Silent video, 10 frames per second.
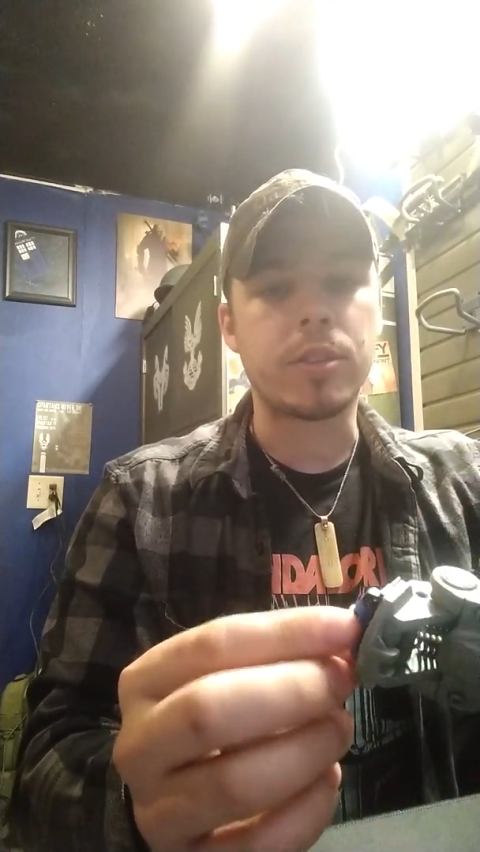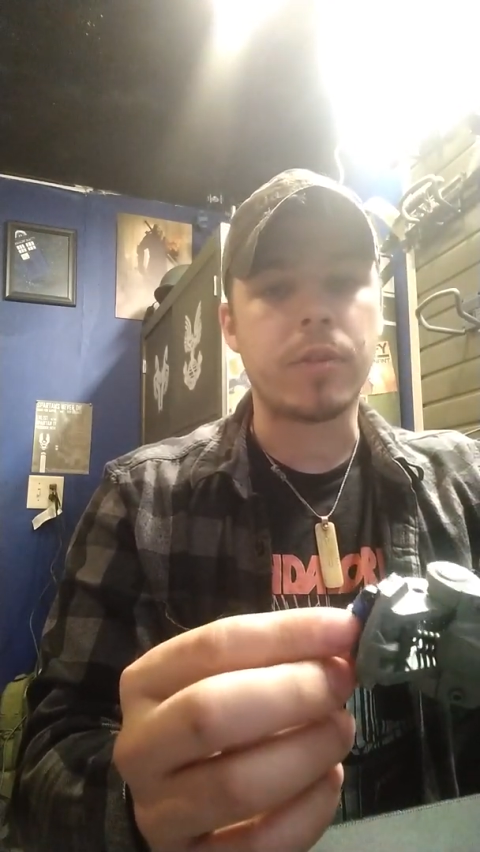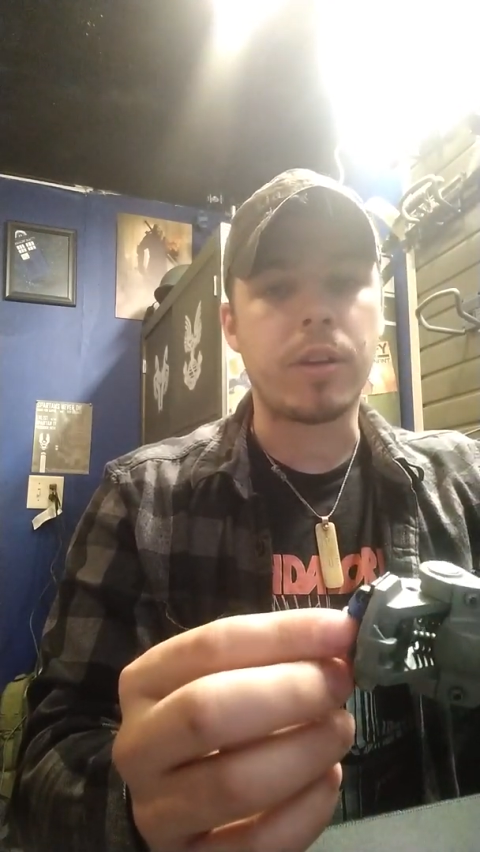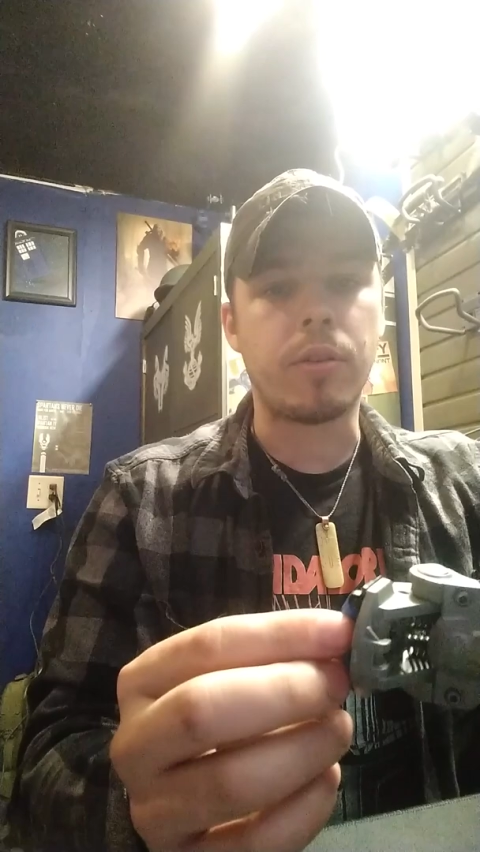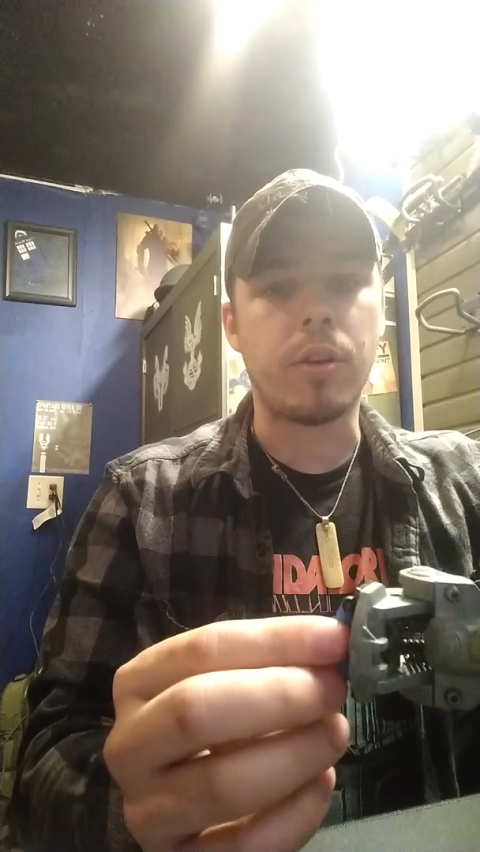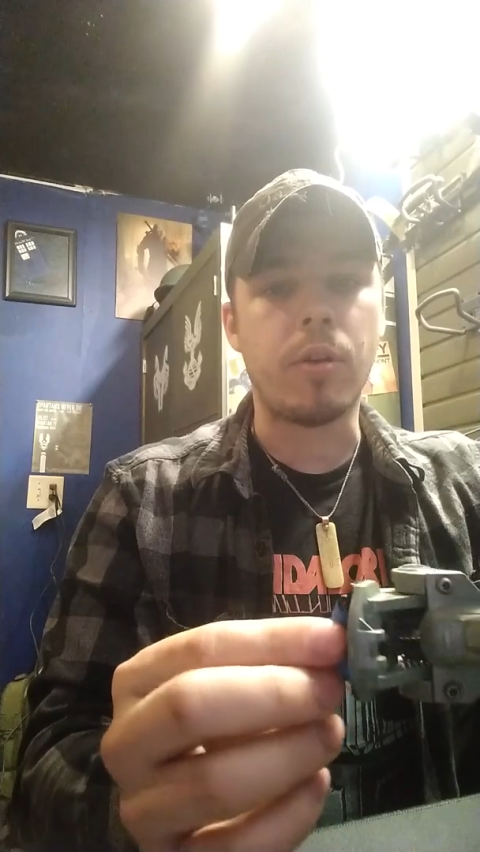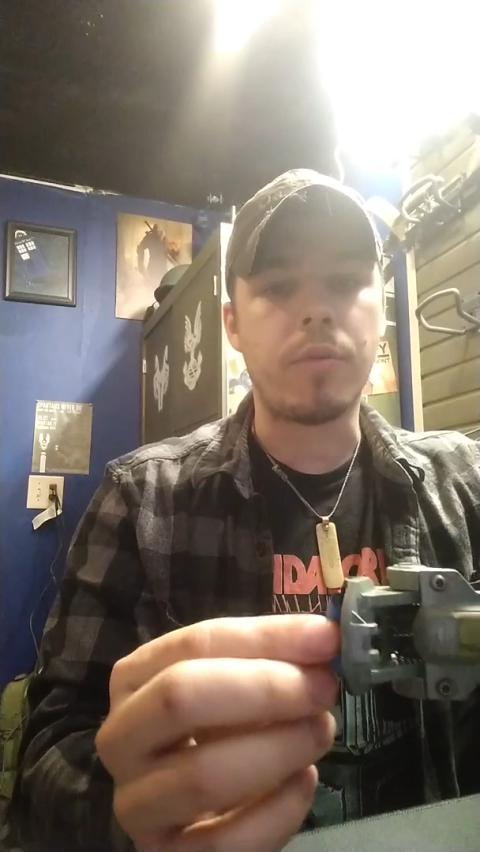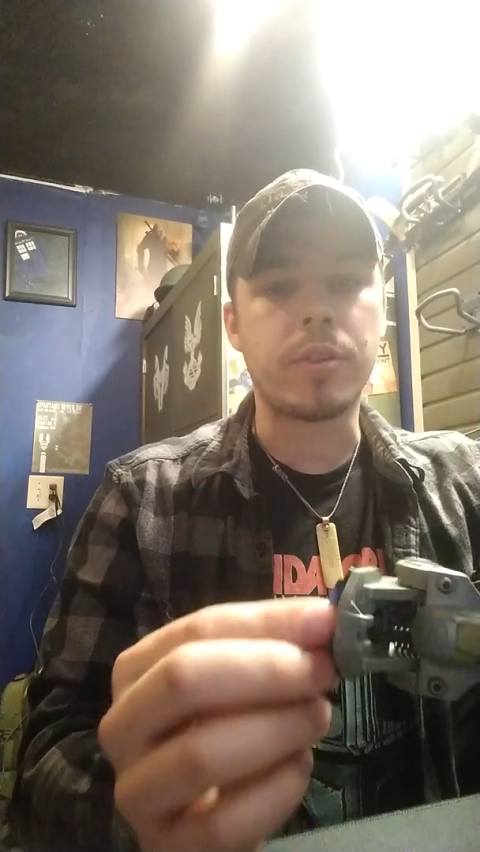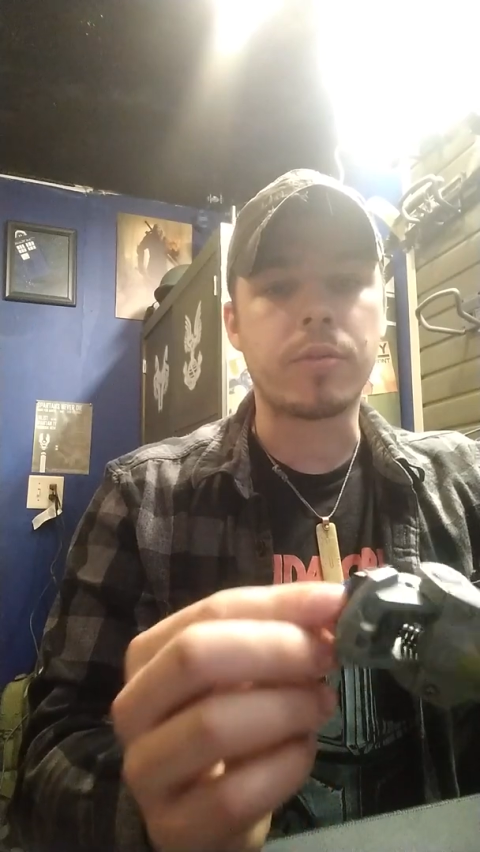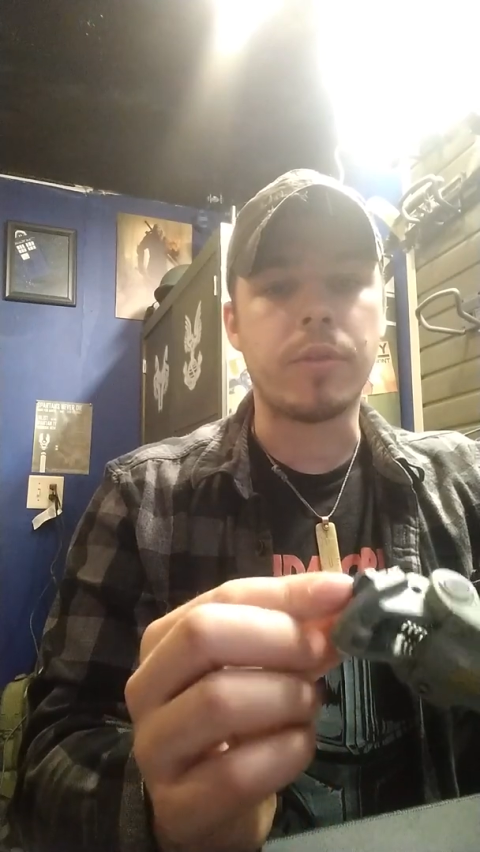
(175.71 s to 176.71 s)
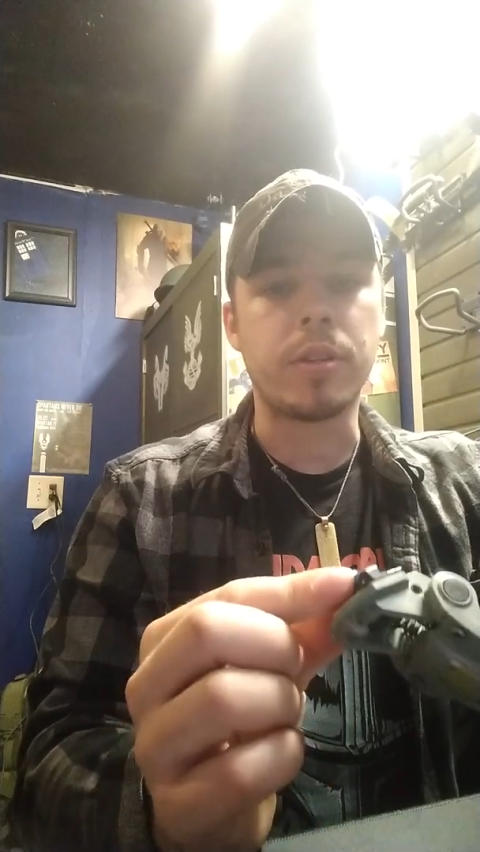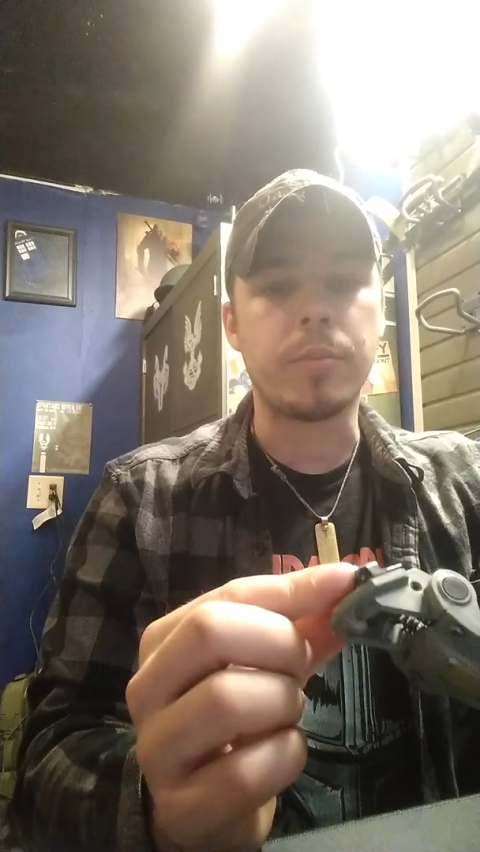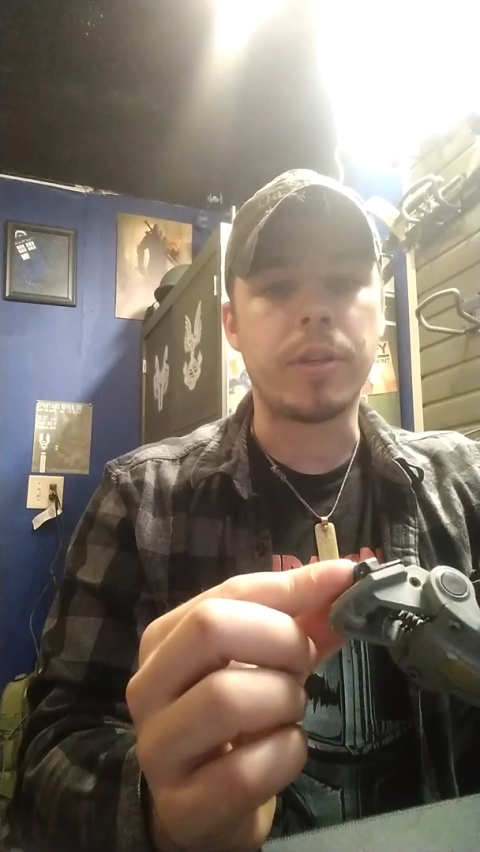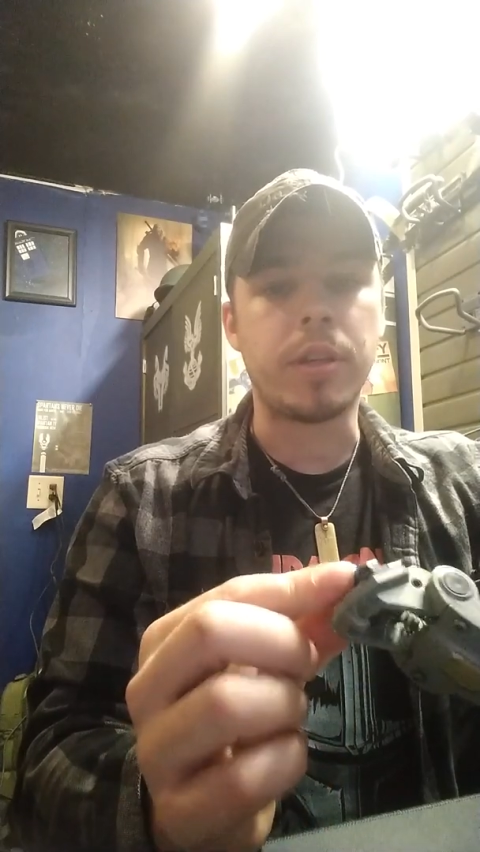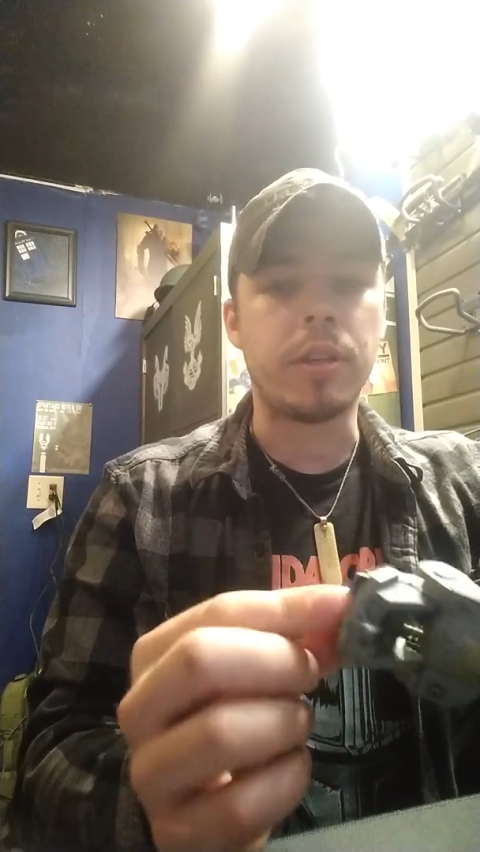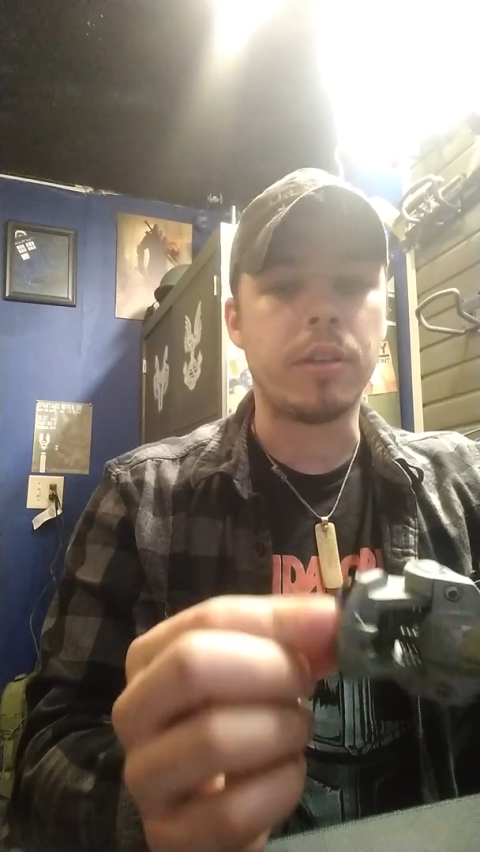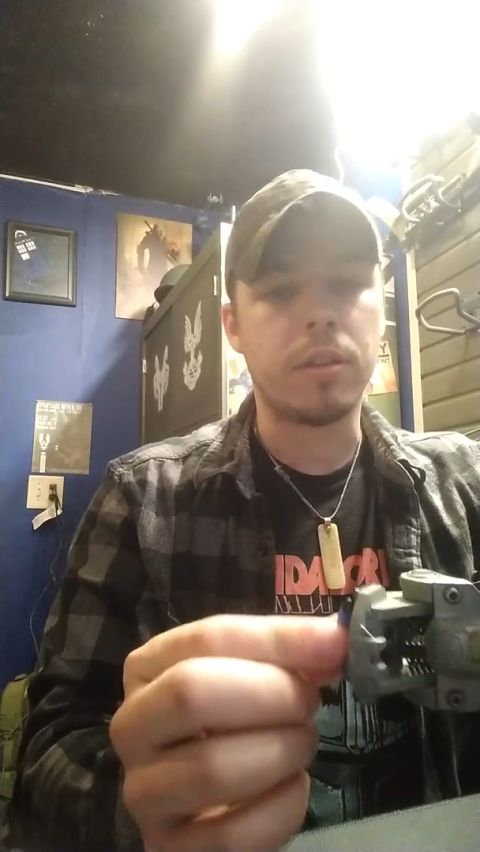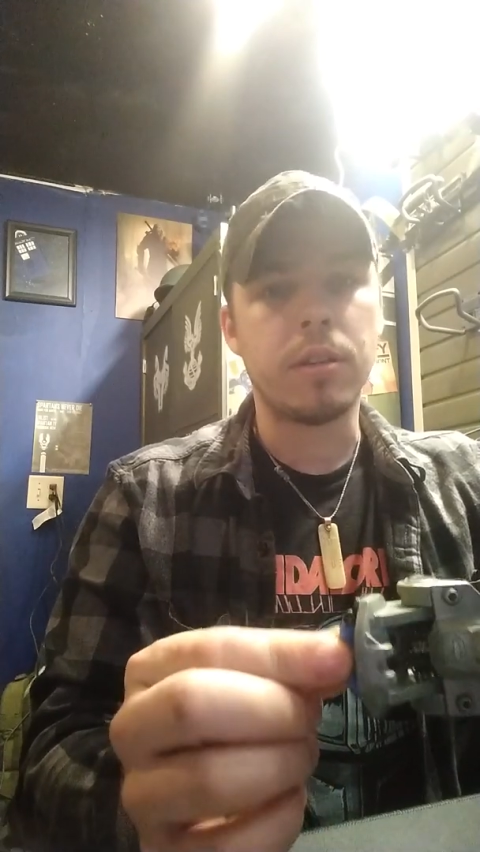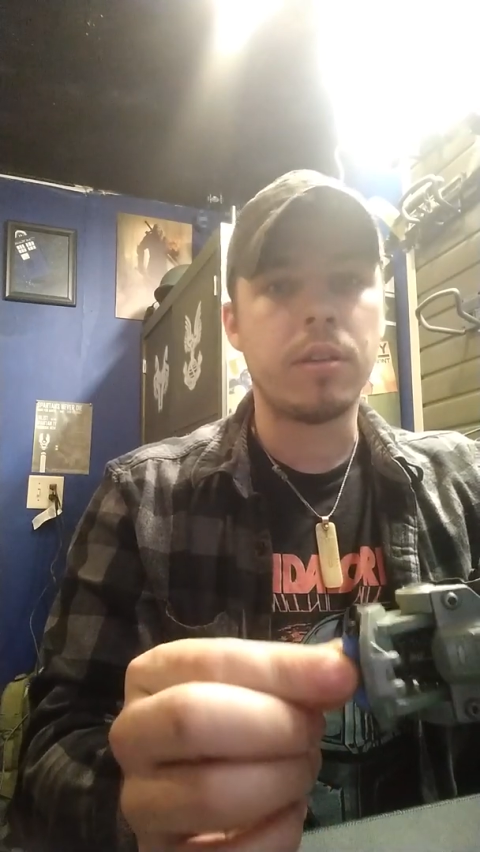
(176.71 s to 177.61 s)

so I don't know if it's going to be,